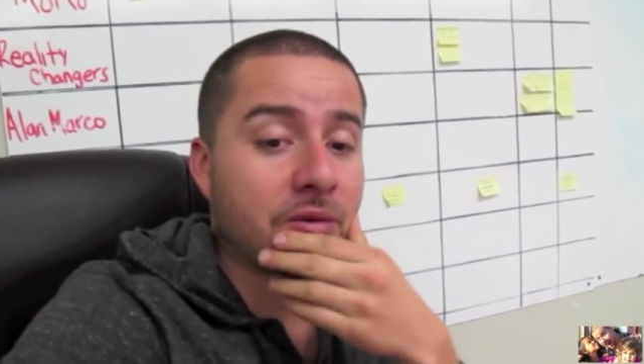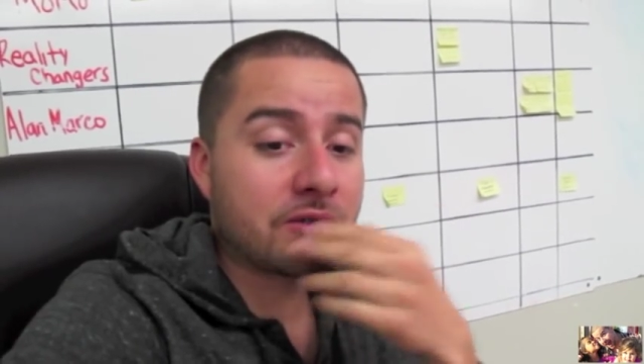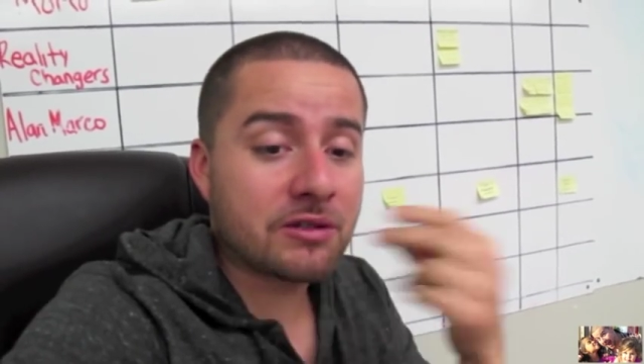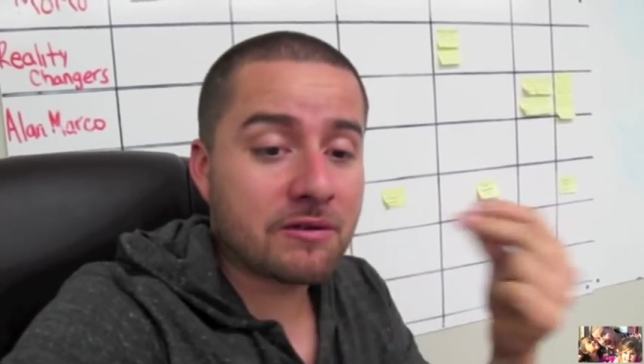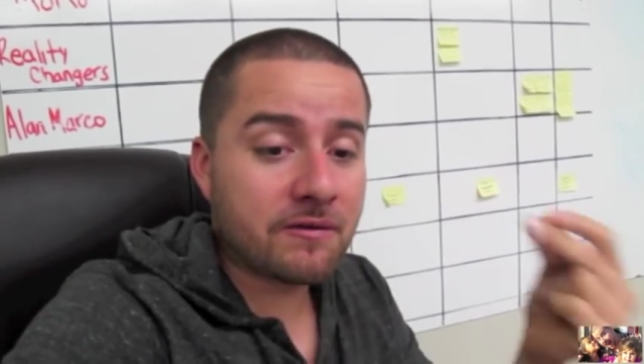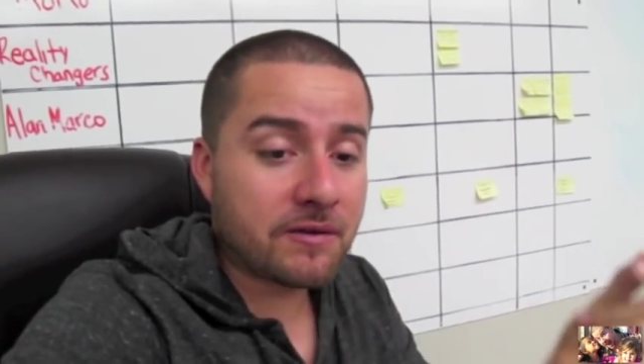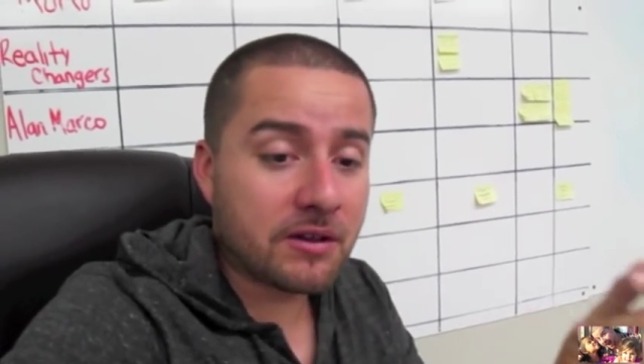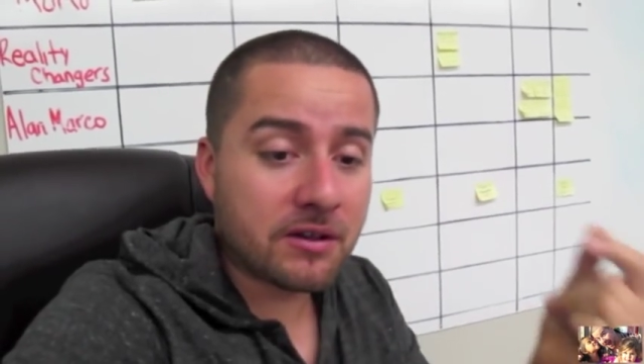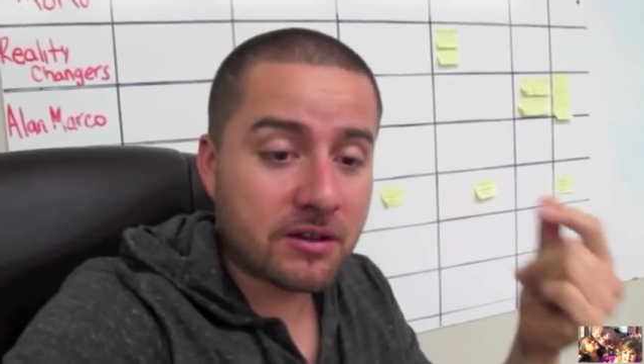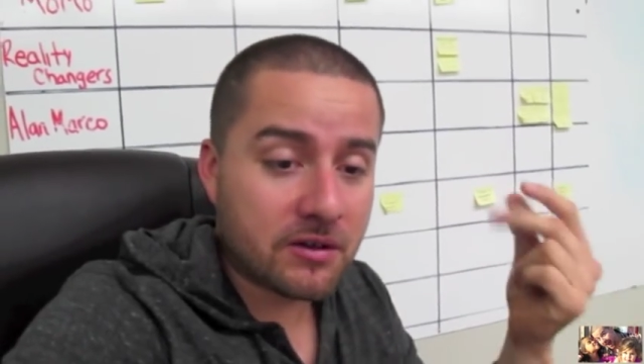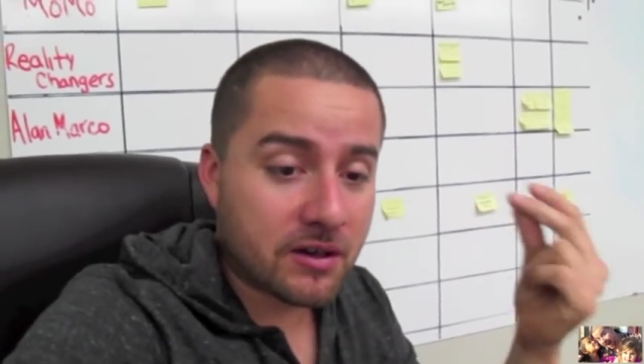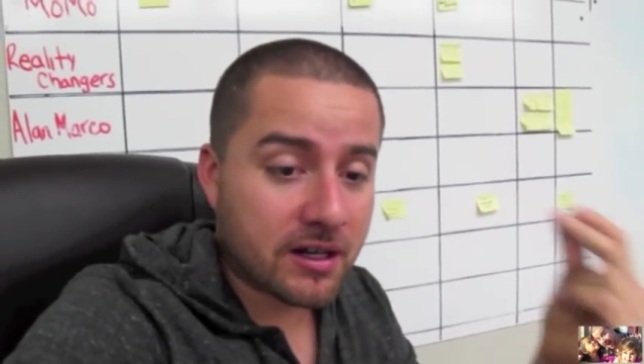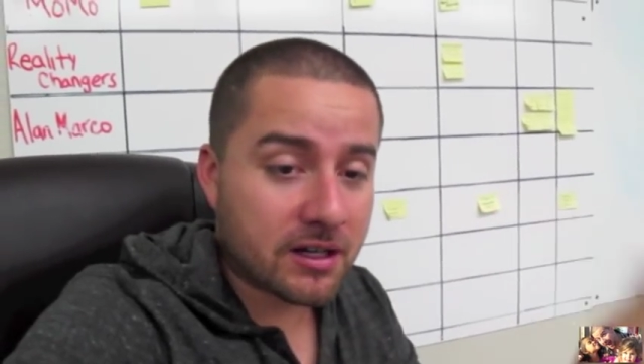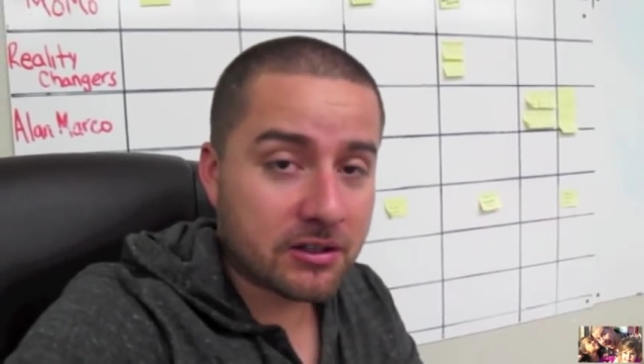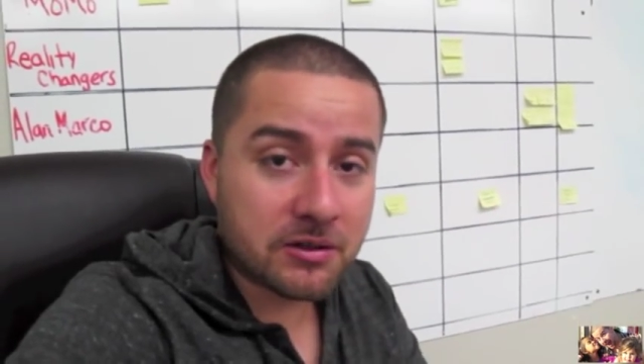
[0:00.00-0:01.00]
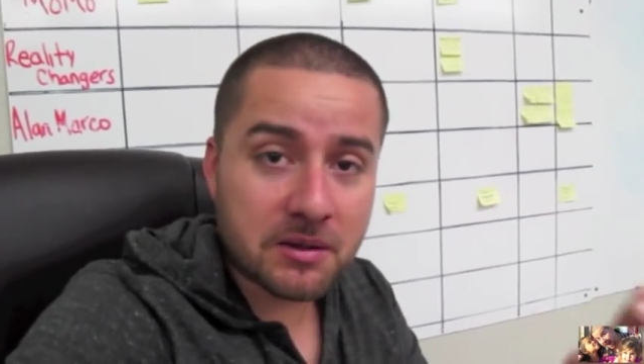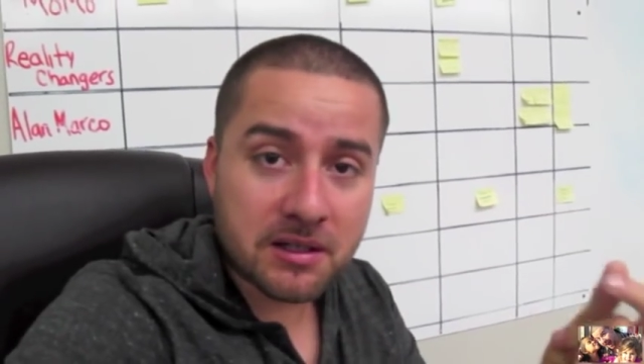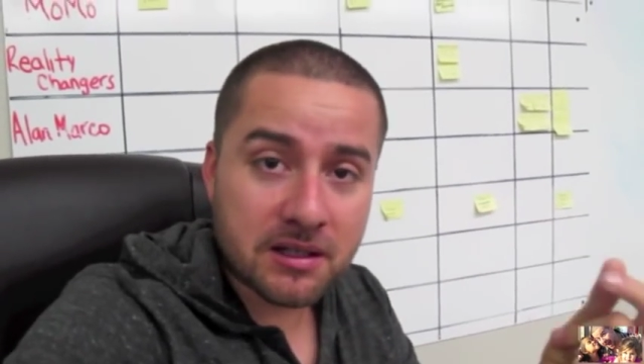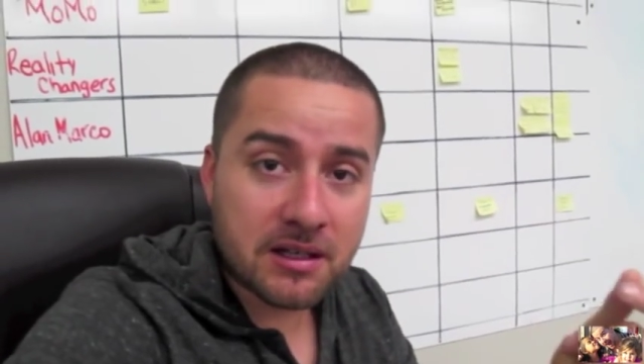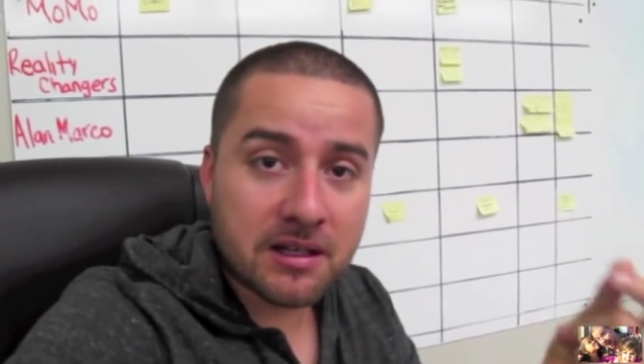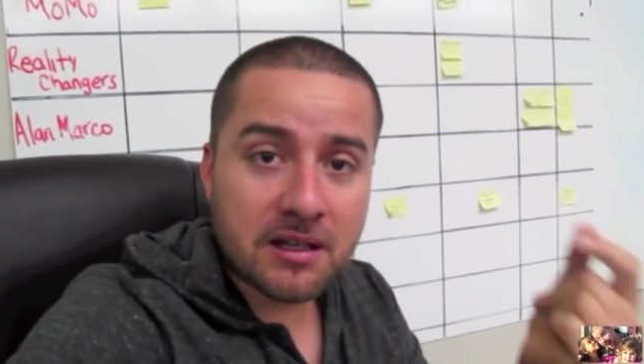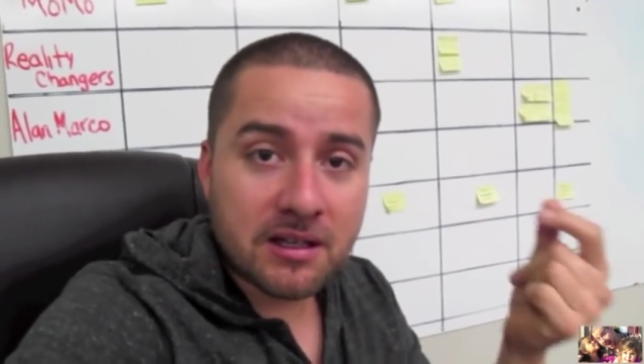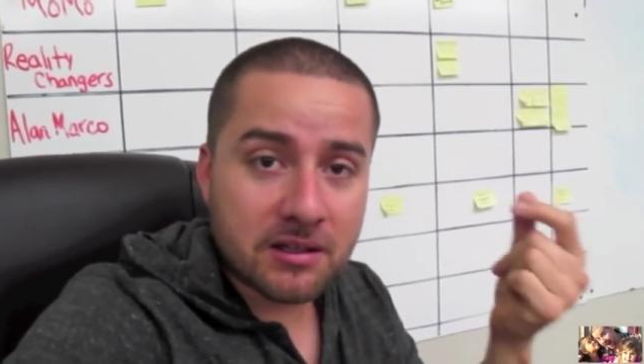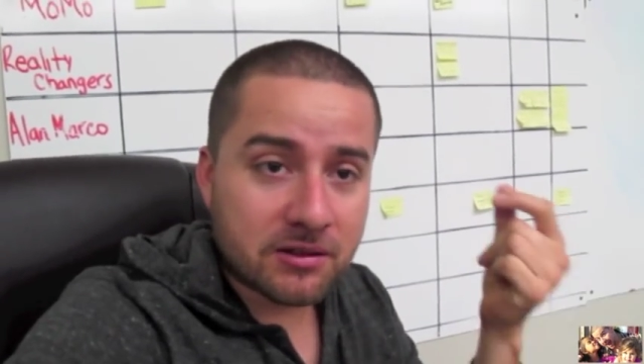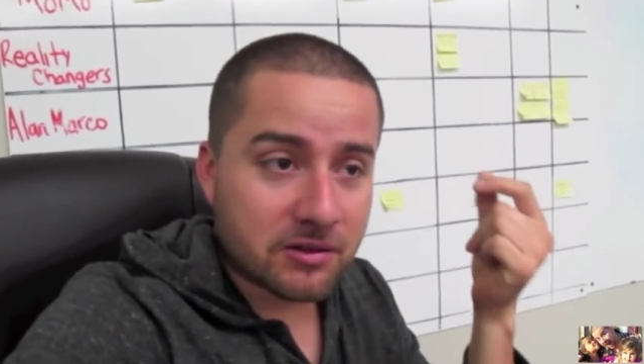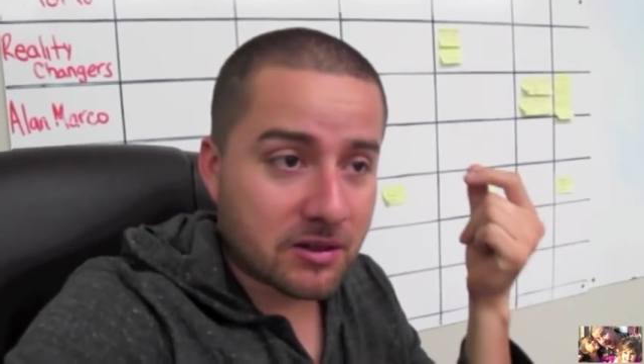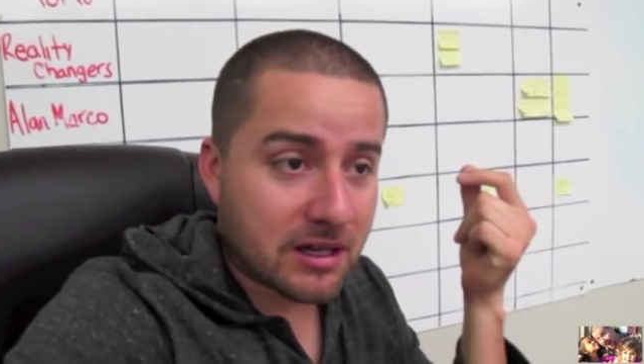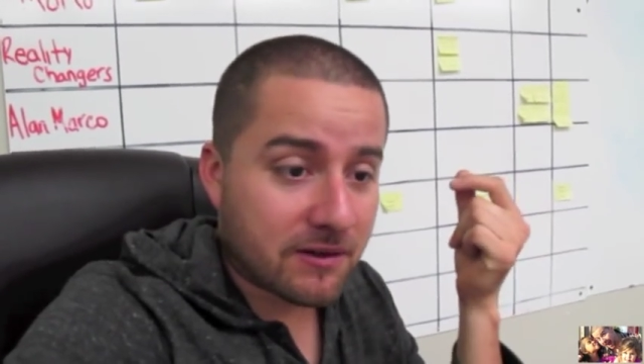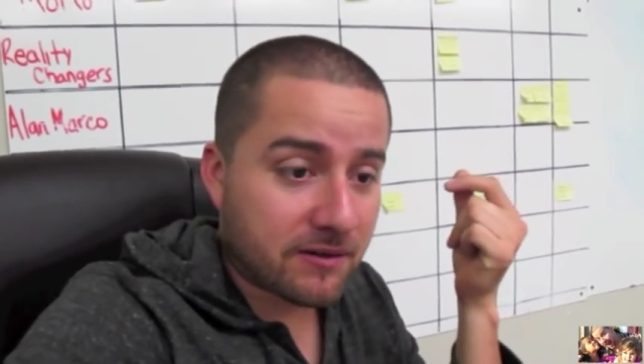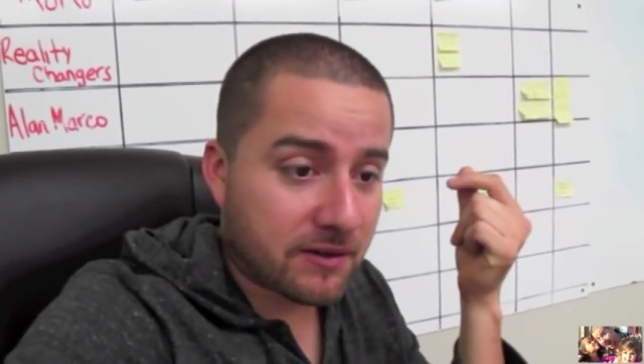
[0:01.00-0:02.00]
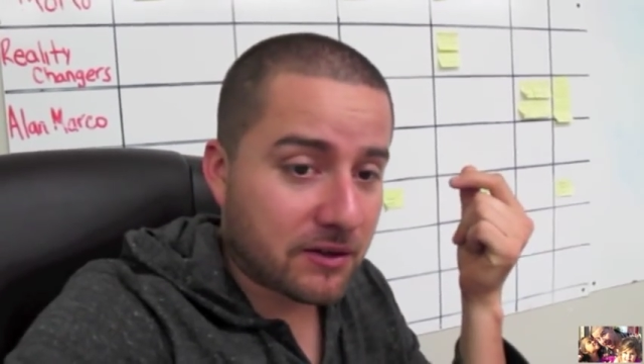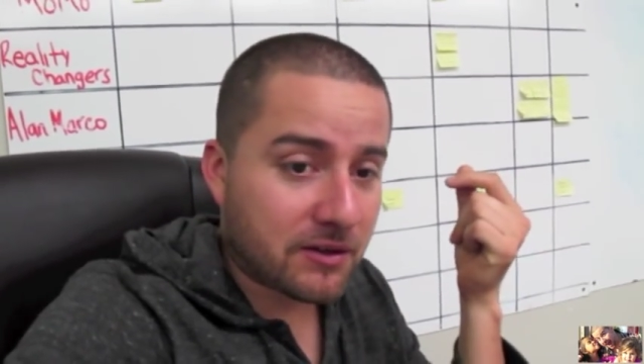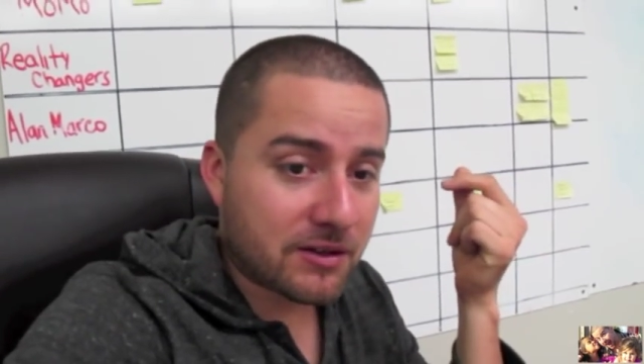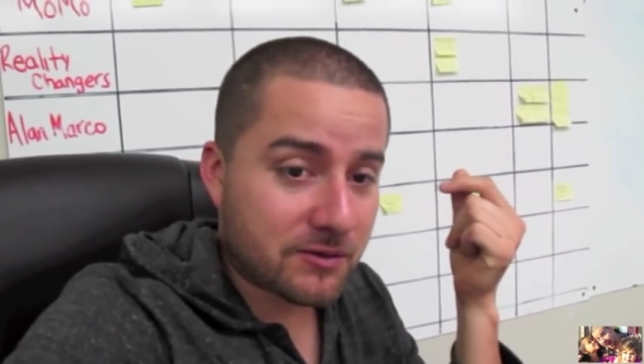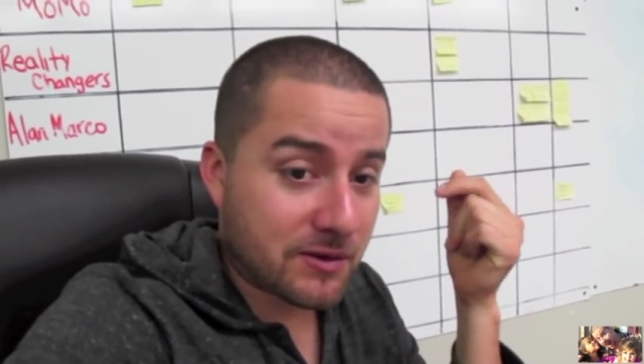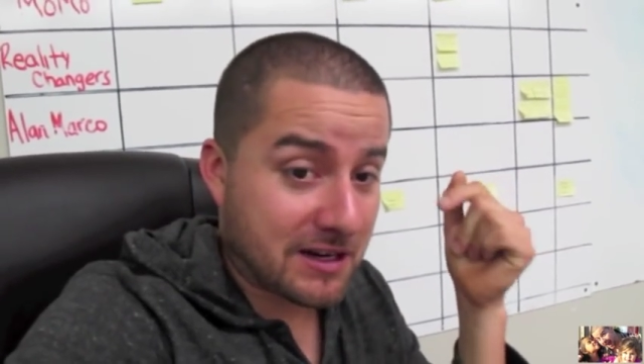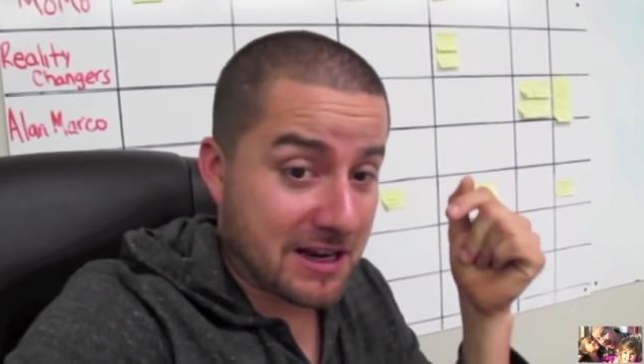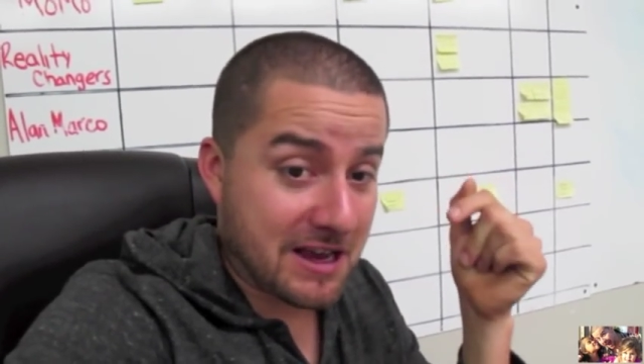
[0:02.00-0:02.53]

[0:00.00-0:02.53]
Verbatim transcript: Once you feel it, you got to do it. So I feel this right